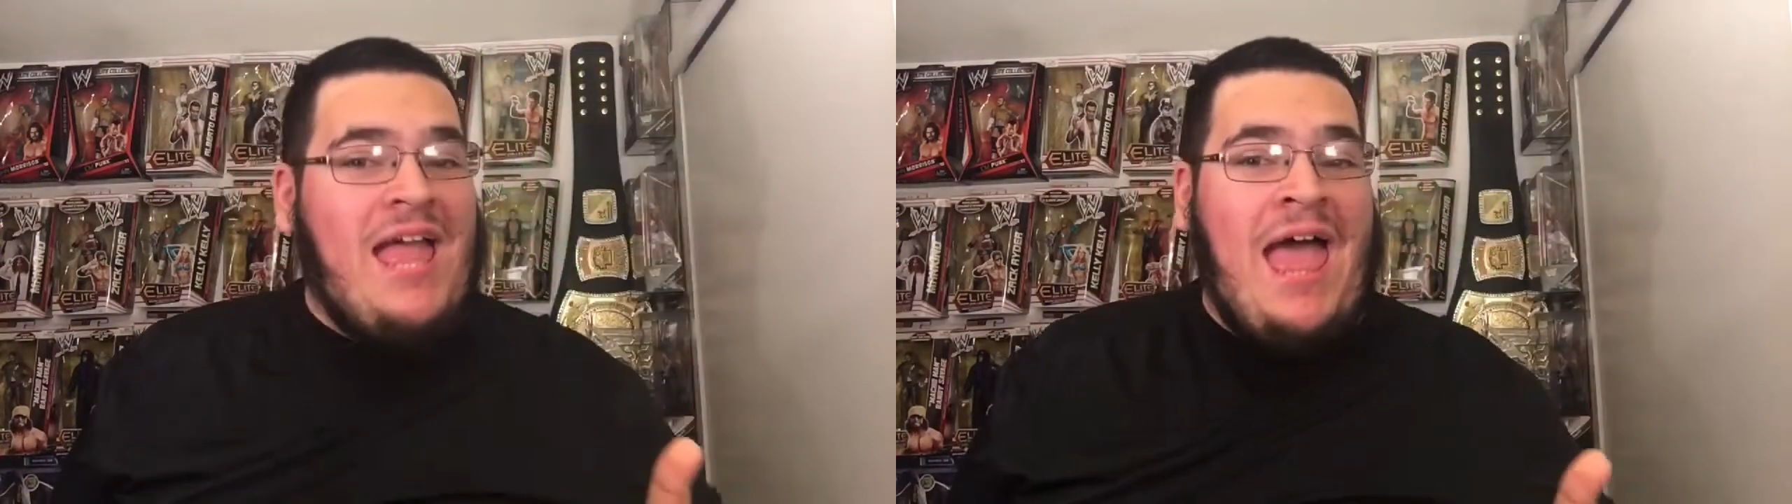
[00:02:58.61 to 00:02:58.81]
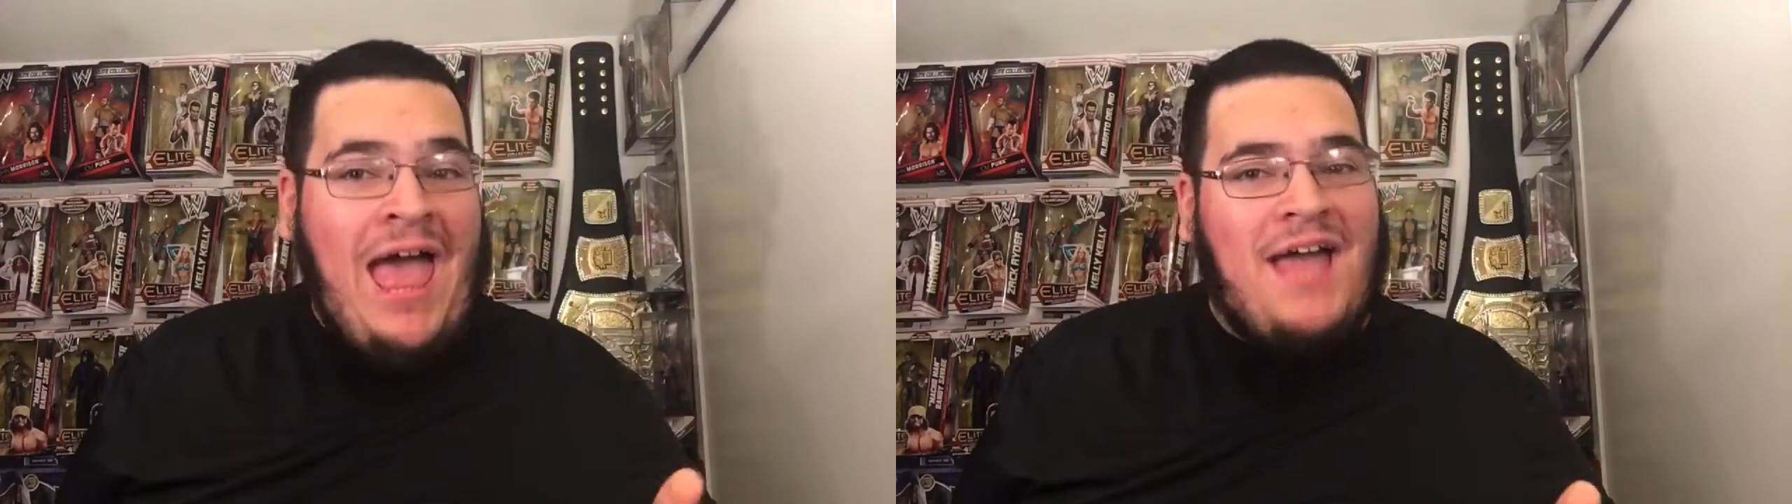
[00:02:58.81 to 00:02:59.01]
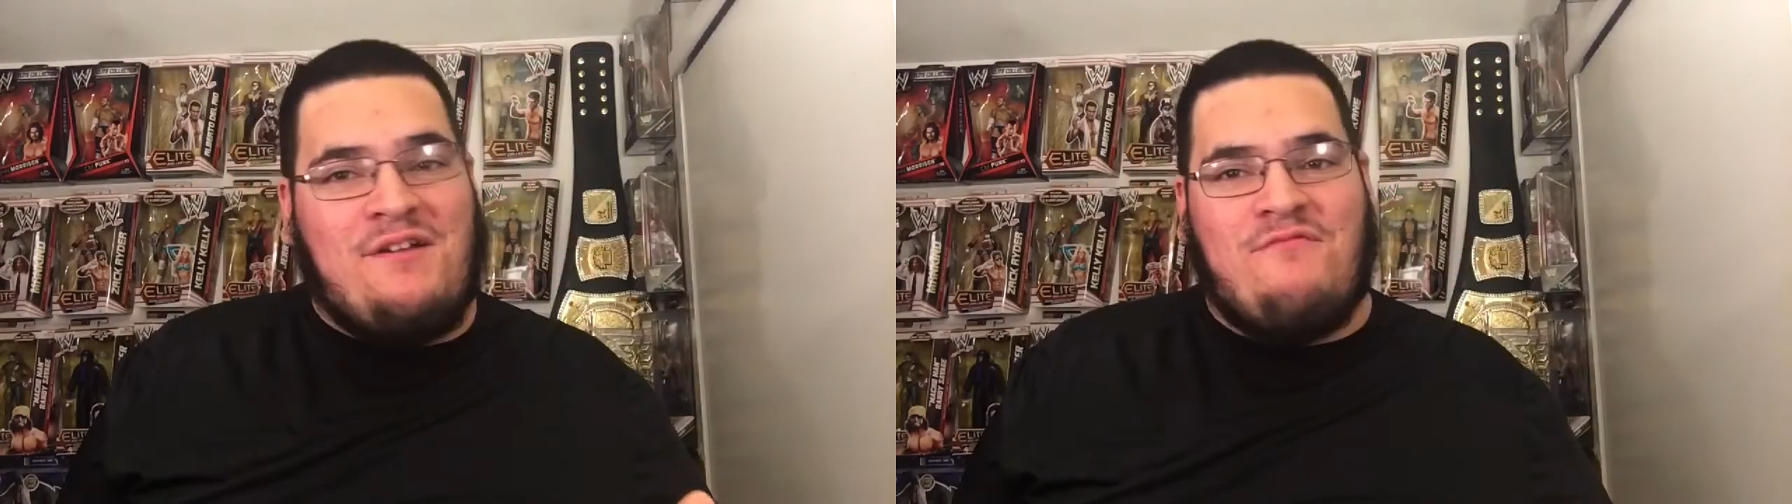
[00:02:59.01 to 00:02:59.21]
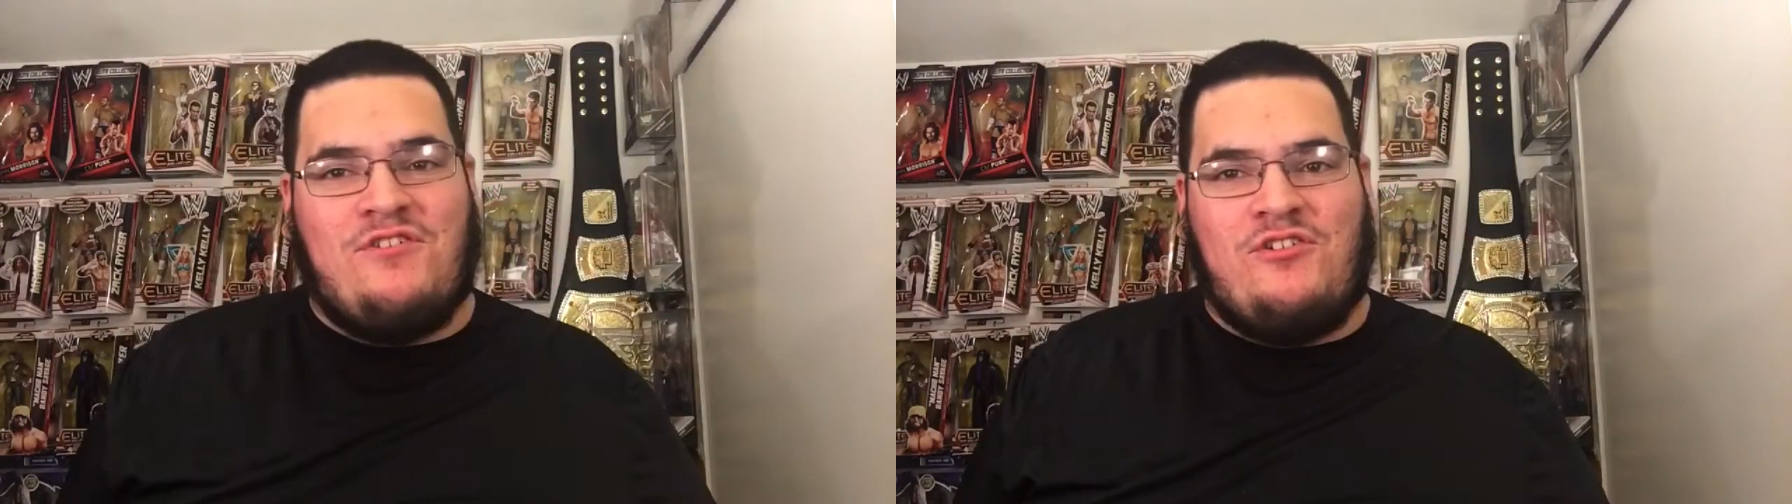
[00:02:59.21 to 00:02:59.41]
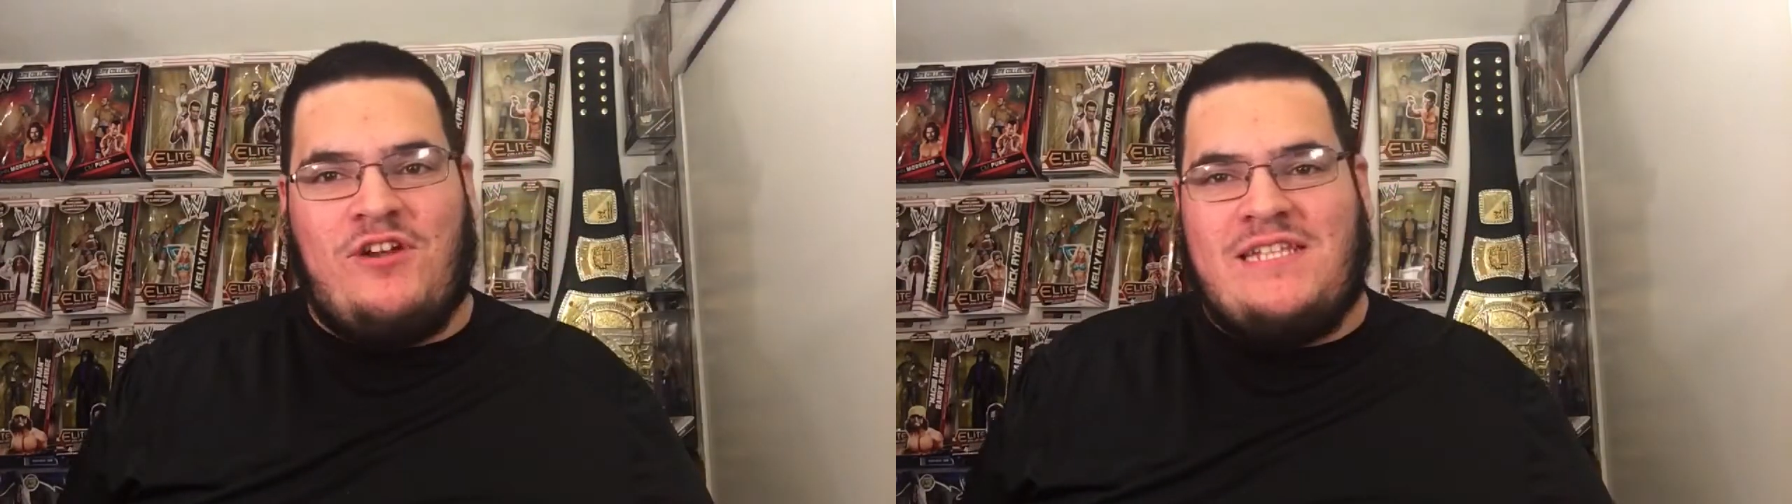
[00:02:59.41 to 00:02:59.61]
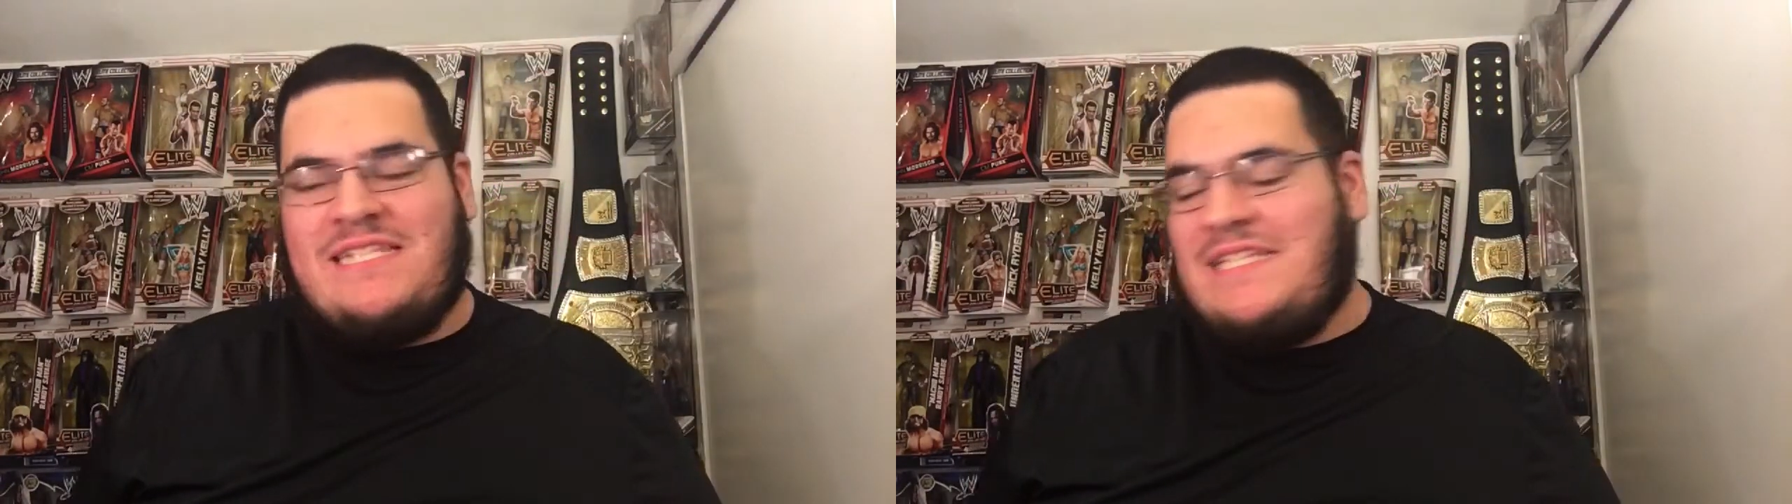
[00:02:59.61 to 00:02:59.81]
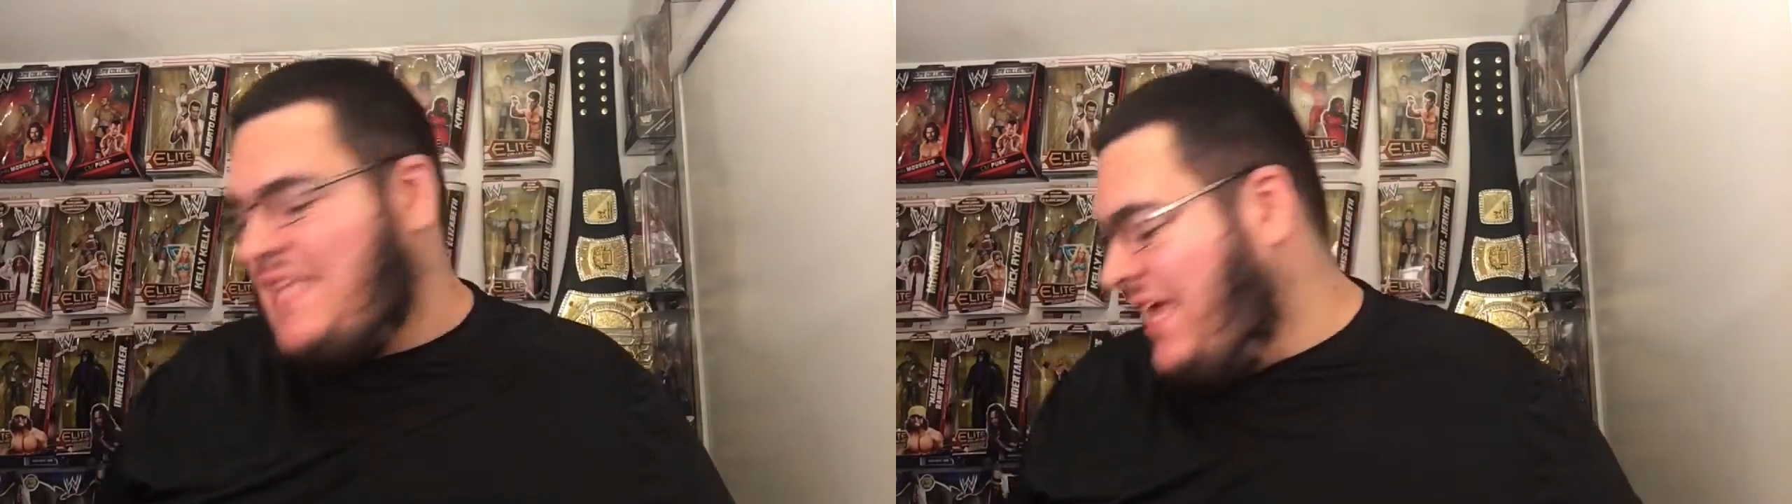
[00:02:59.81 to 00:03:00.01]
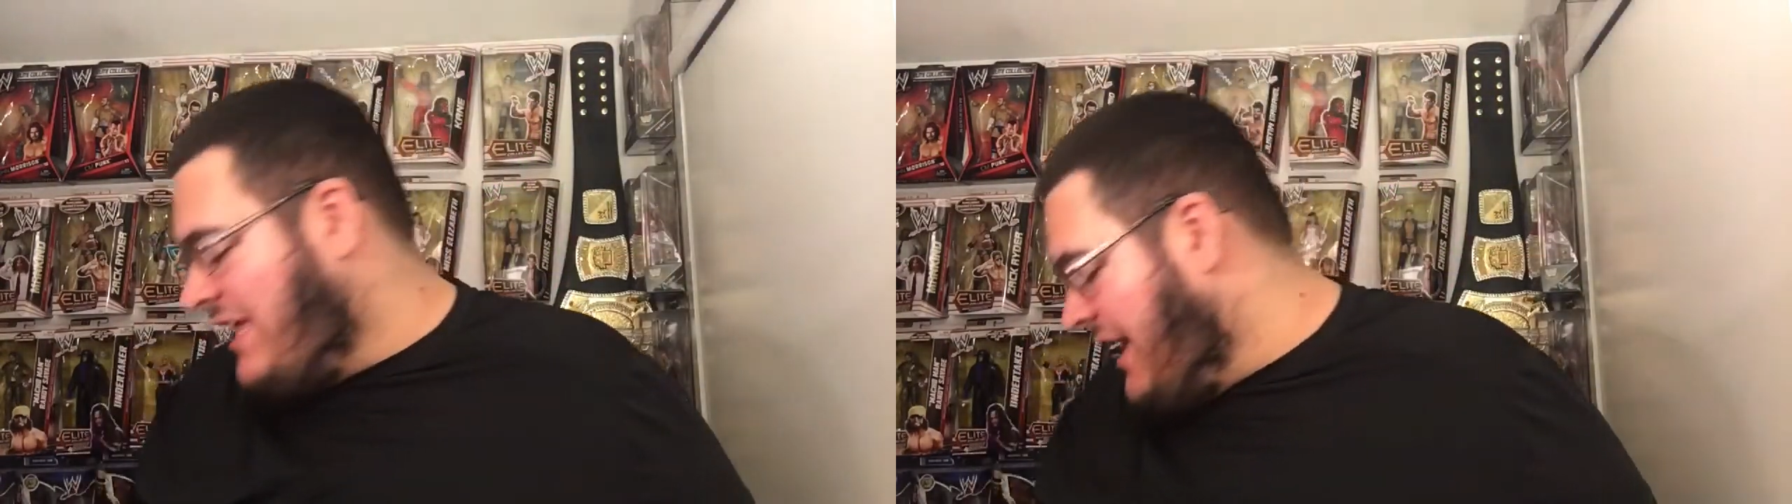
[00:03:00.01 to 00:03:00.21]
heck of a crazy day,